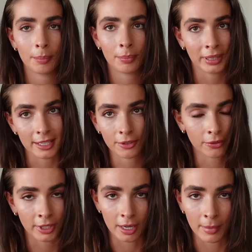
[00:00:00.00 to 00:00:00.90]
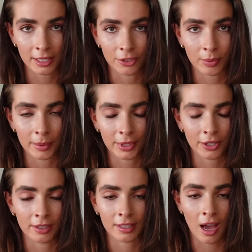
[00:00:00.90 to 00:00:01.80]
please feel free to message me,
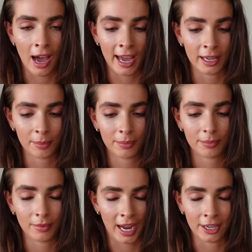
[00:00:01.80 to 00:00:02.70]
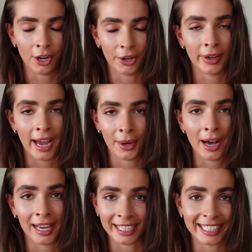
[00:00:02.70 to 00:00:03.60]
because I know how
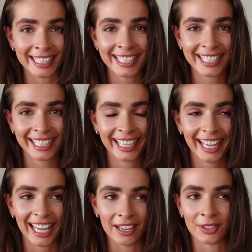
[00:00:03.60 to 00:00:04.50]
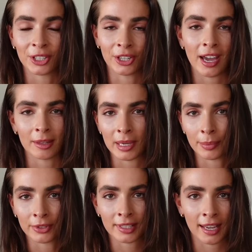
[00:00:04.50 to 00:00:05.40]
hard it is. Even though other
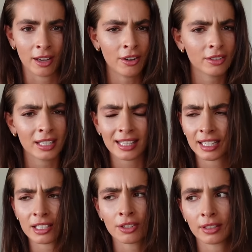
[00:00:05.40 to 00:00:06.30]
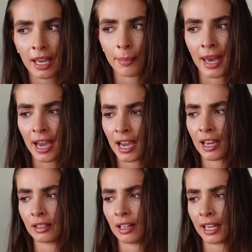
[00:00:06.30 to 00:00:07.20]
people say, oh, no, like, it's not that
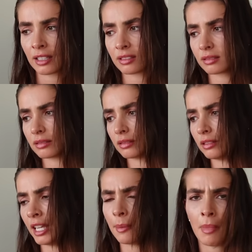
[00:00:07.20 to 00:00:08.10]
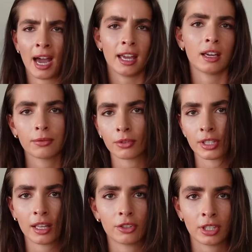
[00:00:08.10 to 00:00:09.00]
bad, like, yeah, my hair falls
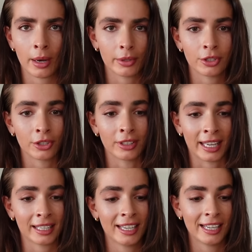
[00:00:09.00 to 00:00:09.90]
out in the shower too. Like,